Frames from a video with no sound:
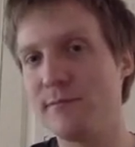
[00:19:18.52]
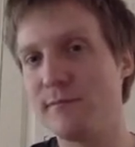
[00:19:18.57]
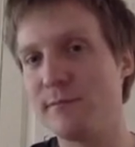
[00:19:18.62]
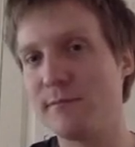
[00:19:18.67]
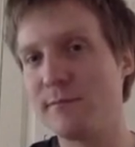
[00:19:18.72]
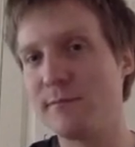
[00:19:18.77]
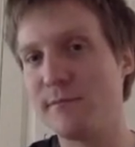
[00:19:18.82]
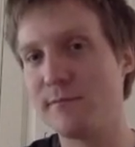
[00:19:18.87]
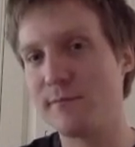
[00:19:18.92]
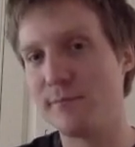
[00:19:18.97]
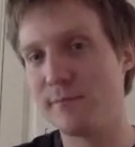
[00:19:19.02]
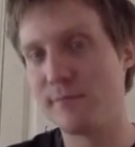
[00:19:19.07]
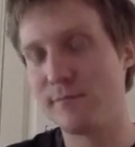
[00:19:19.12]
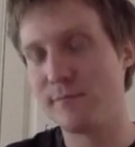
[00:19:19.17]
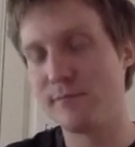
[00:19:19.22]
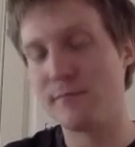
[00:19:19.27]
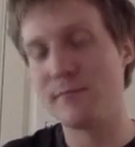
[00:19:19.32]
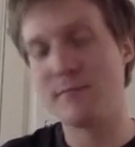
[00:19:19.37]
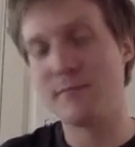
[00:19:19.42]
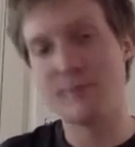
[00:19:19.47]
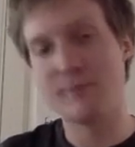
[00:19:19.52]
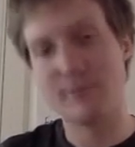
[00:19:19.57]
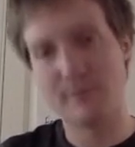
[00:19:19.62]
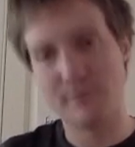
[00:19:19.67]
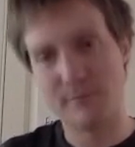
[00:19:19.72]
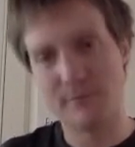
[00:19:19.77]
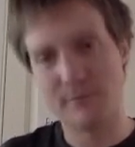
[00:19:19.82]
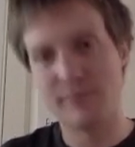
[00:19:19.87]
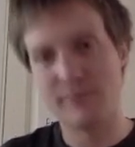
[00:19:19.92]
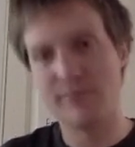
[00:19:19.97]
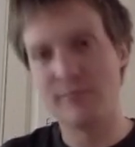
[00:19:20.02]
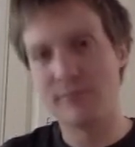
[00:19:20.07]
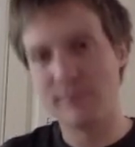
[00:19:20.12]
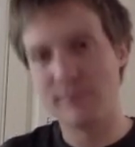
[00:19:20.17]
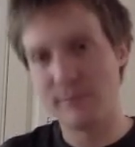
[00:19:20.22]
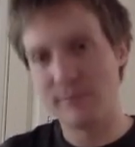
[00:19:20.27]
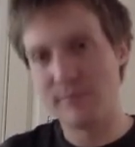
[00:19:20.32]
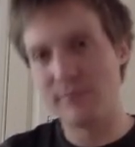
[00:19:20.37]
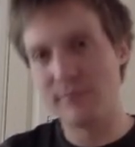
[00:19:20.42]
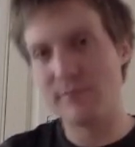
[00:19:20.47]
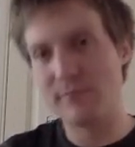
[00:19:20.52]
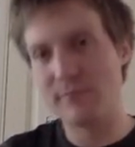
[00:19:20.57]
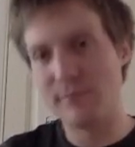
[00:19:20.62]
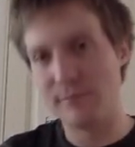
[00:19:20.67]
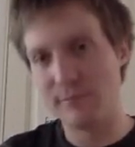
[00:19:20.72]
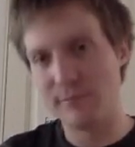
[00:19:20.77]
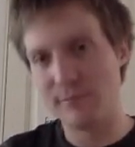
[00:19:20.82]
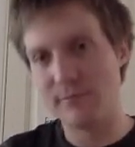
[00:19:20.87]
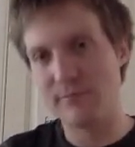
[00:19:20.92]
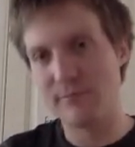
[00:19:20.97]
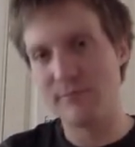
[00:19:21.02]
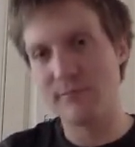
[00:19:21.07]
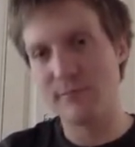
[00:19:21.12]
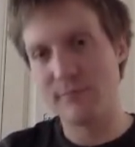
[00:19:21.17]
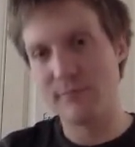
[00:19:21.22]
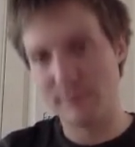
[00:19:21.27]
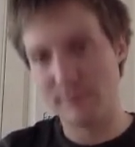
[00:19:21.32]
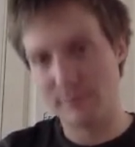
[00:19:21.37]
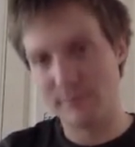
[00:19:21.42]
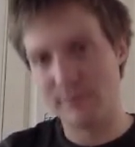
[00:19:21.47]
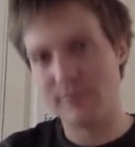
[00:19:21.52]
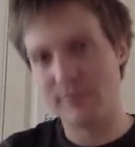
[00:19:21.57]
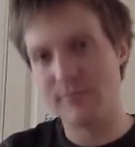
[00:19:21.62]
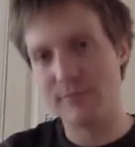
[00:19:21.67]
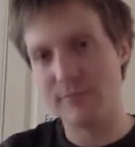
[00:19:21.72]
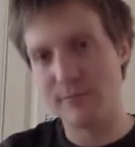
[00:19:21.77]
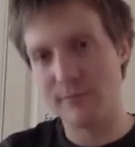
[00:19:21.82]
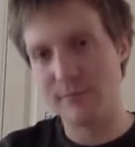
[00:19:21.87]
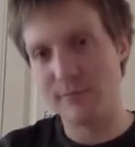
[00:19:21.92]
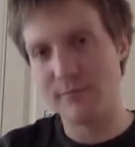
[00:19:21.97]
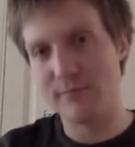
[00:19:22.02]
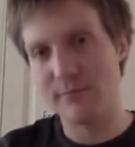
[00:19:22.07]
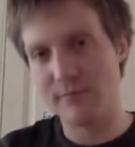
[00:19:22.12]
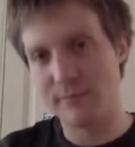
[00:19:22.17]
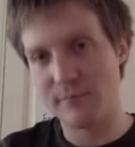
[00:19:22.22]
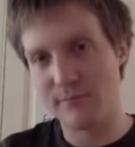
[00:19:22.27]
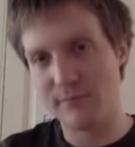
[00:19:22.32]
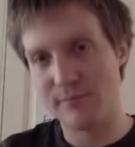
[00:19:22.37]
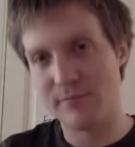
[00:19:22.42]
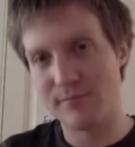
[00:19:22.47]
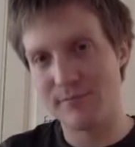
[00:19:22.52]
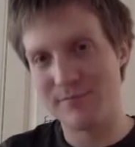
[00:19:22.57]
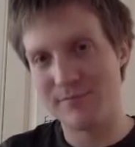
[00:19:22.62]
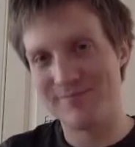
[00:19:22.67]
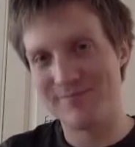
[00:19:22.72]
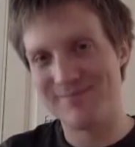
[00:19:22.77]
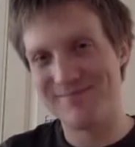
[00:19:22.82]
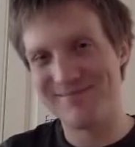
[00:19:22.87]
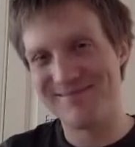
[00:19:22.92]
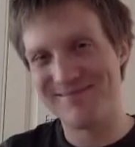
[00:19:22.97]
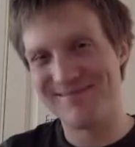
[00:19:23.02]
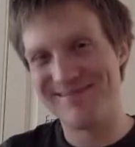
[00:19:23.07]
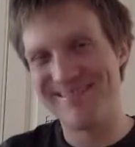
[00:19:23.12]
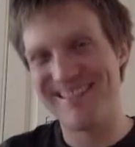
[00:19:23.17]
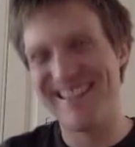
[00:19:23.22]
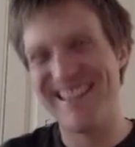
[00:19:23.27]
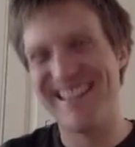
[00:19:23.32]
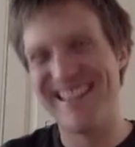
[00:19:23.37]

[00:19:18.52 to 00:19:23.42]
(not speaking)